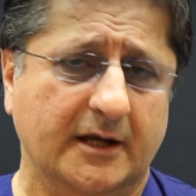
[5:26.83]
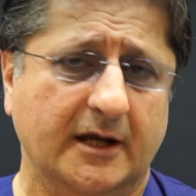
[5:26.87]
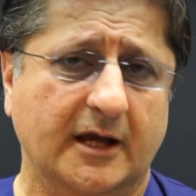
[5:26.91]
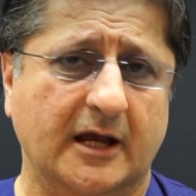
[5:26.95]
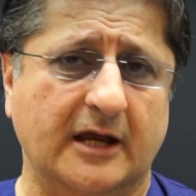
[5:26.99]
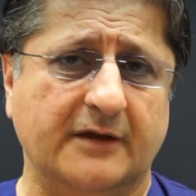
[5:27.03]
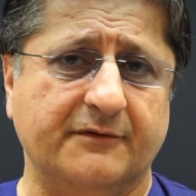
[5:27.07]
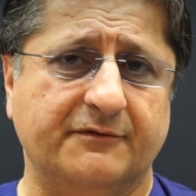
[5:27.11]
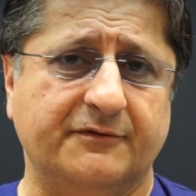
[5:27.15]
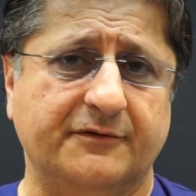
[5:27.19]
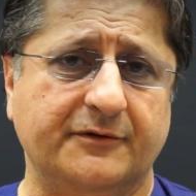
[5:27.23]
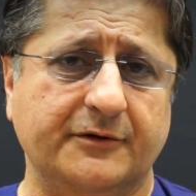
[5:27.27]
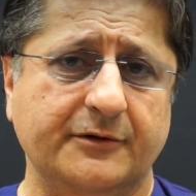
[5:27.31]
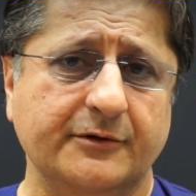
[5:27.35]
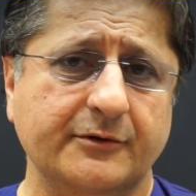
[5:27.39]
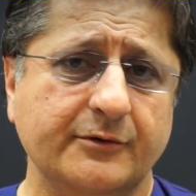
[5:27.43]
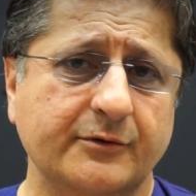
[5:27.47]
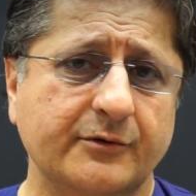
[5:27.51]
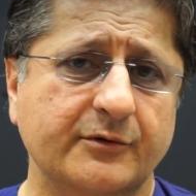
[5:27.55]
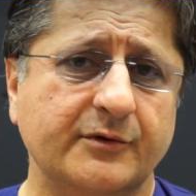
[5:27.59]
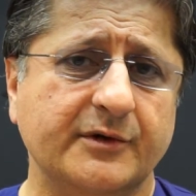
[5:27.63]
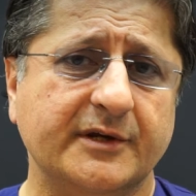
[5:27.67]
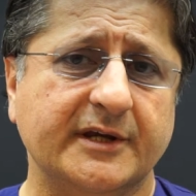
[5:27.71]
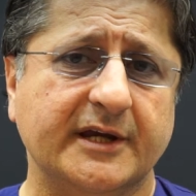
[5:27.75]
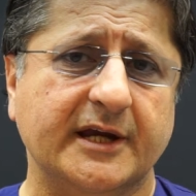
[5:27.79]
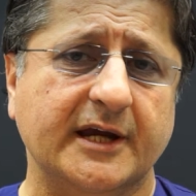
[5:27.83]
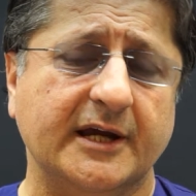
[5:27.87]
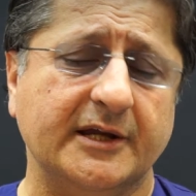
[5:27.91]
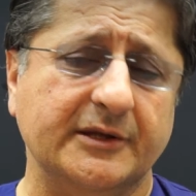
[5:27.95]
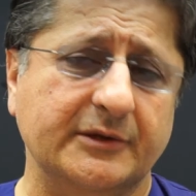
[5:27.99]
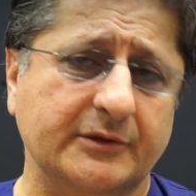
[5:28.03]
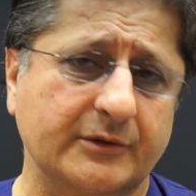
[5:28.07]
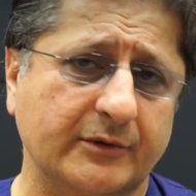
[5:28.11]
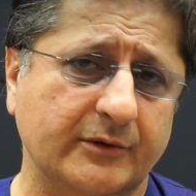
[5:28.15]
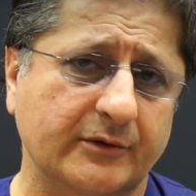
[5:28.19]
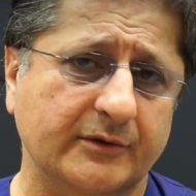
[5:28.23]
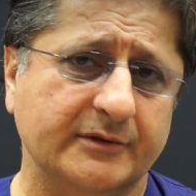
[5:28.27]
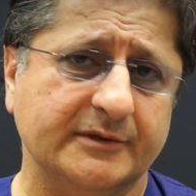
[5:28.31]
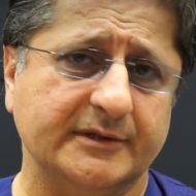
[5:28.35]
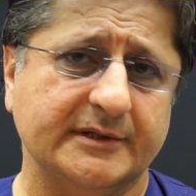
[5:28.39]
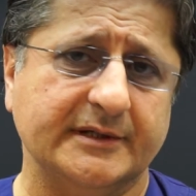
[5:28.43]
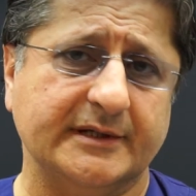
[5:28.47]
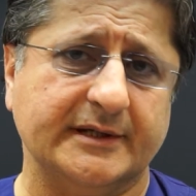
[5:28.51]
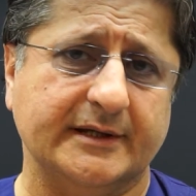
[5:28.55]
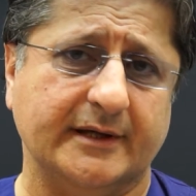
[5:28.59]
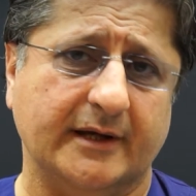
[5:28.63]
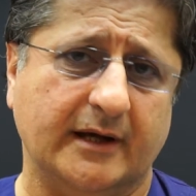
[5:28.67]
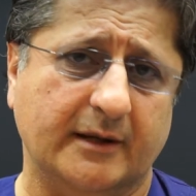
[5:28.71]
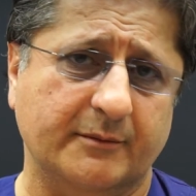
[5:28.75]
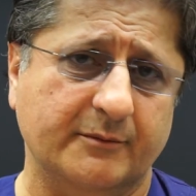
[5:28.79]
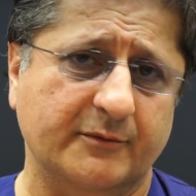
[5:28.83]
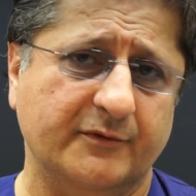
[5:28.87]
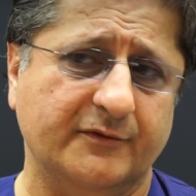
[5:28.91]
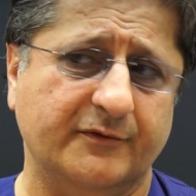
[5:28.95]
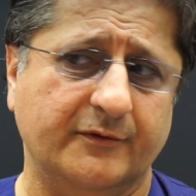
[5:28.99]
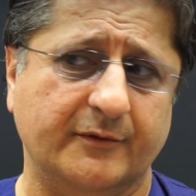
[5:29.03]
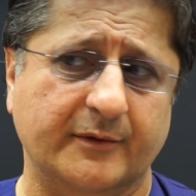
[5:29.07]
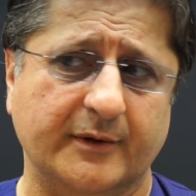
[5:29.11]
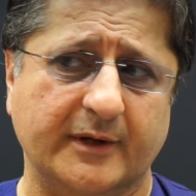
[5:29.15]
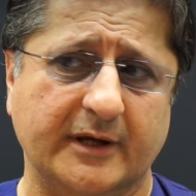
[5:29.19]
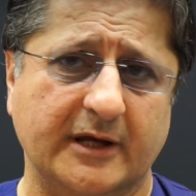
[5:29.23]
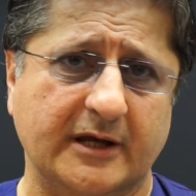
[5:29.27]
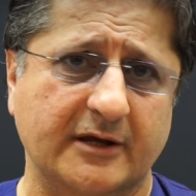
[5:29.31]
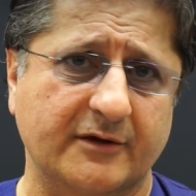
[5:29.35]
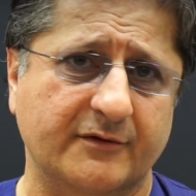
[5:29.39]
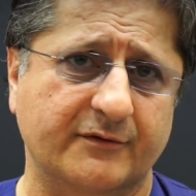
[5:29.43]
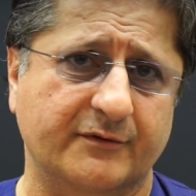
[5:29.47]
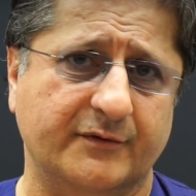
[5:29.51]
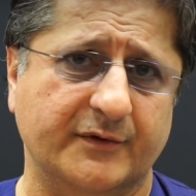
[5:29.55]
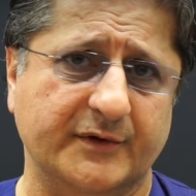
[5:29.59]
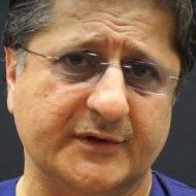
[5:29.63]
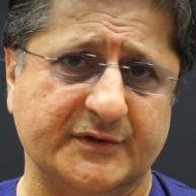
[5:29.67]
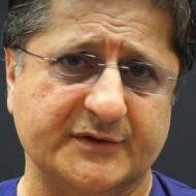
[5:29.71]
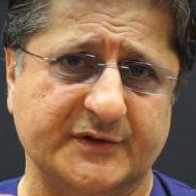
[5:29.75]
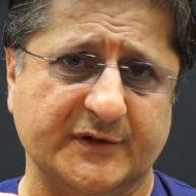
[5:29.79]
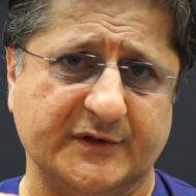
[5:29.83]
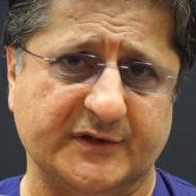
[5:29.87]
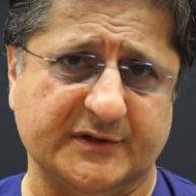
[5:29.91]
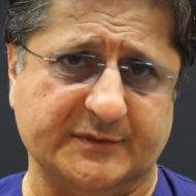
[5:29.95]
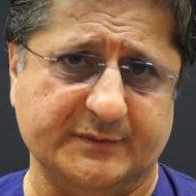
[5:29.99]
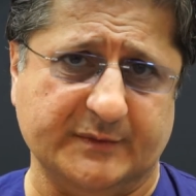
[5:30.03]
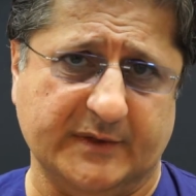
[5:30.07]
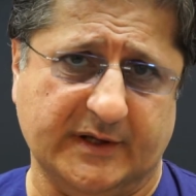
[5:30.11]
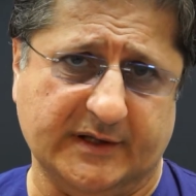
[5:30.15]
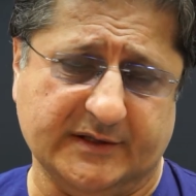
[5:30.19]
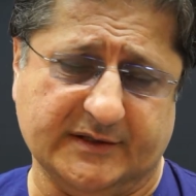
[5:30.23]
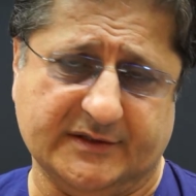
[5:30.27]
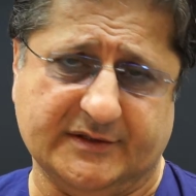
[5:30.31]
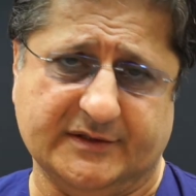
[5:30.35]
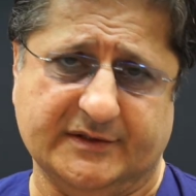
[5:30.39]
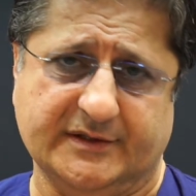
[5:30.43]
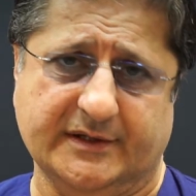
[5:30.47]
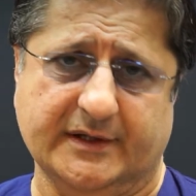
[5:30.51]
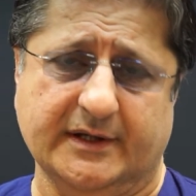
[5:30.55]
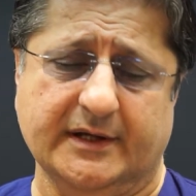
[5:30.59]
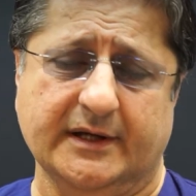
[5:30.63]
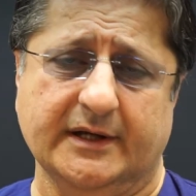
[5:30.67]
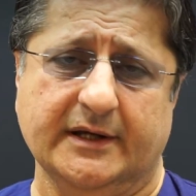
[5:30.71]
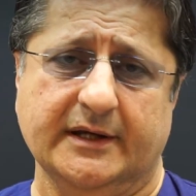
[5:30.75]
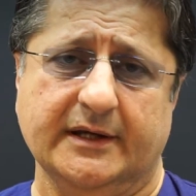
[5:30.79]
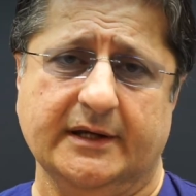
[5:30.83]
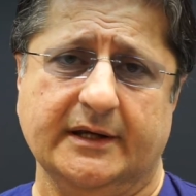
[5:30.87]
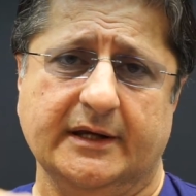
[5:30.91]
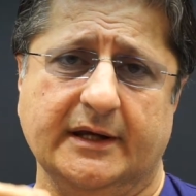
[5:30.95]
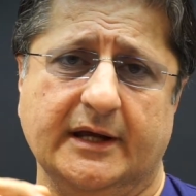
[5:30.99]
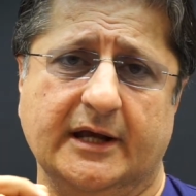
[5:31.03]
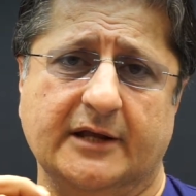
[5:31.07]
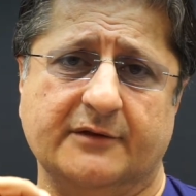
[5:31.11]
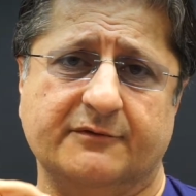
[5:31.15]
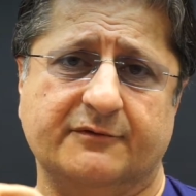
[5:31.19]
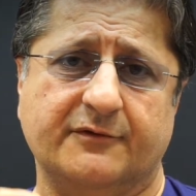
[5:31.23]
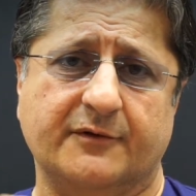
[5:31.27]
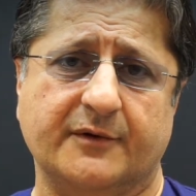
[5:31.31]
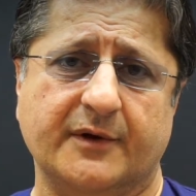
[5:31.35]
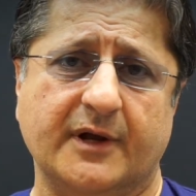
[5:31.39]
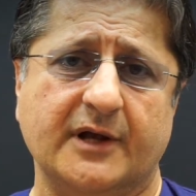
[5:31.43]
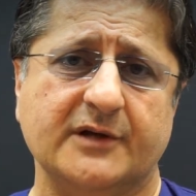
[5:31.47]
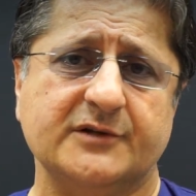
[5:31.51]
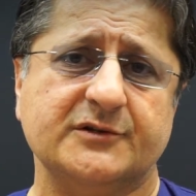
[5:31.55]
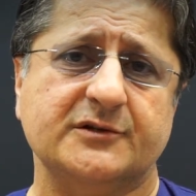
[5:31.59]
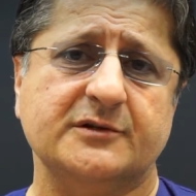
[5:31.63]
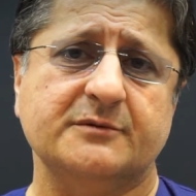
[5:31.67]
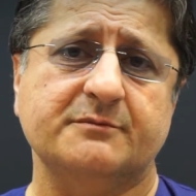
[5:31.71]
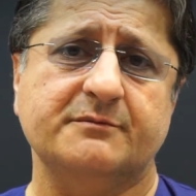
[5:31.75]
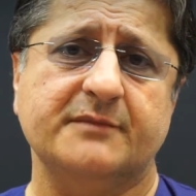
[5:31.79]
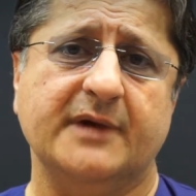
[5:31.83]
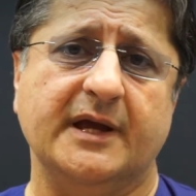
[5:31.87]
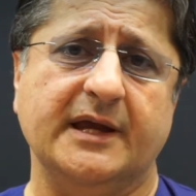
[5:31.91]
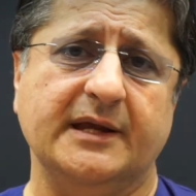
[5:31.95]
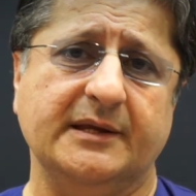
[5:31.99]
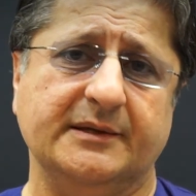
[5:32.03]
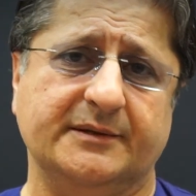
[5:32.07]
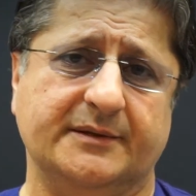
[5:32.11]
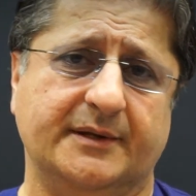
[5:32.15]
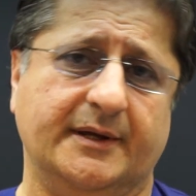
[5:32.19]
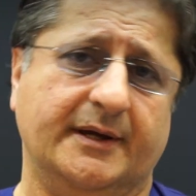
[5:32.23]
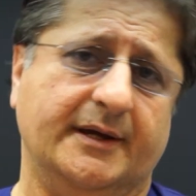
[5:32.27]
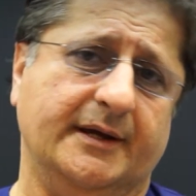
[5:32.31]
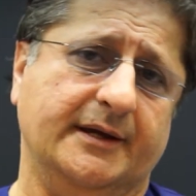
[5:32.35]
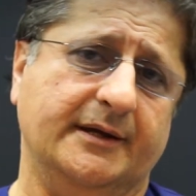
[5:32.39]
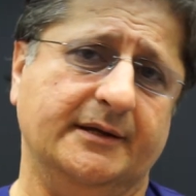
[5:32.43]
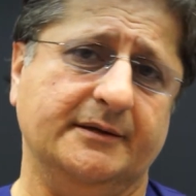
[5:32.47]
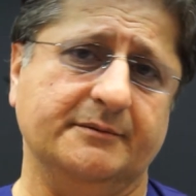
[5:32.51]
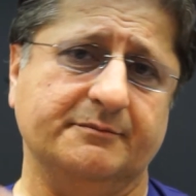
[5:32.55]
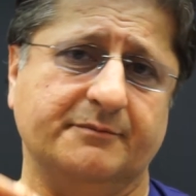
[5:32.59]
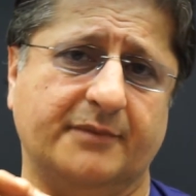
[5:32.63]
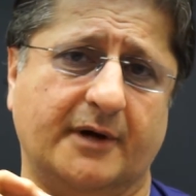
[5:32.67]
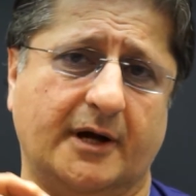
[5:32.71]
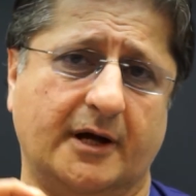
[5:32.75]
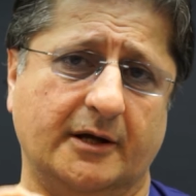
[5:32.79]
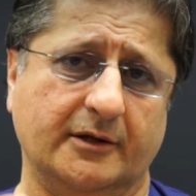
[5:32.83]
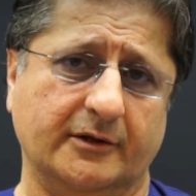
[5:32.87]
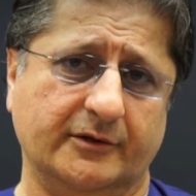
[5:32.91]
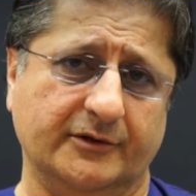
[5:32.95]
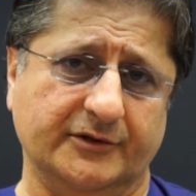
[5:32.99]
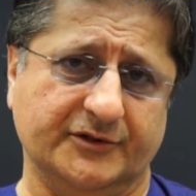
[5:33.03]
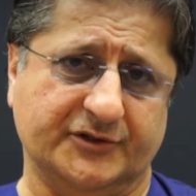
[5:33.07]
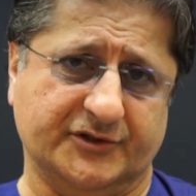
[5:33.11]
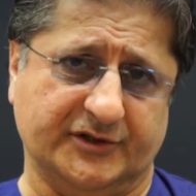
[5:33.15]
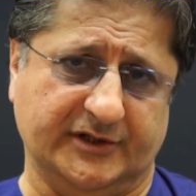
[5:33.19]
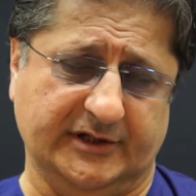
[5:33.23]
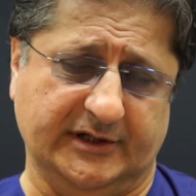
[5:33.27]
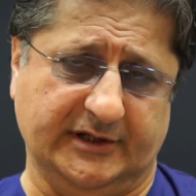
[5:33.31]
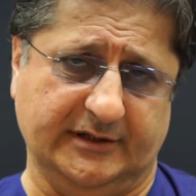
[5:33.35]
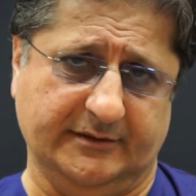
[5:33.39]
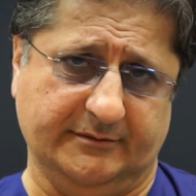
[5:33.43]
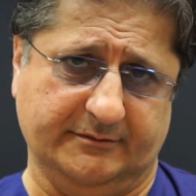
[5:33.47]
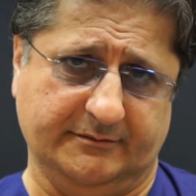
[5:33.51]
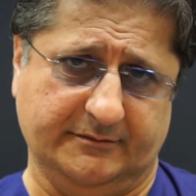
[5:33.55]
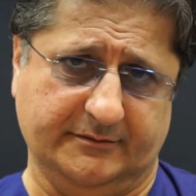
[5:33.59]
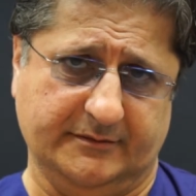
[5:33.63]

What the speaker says: If you cannot come for every 6 months, and for us to maintain biology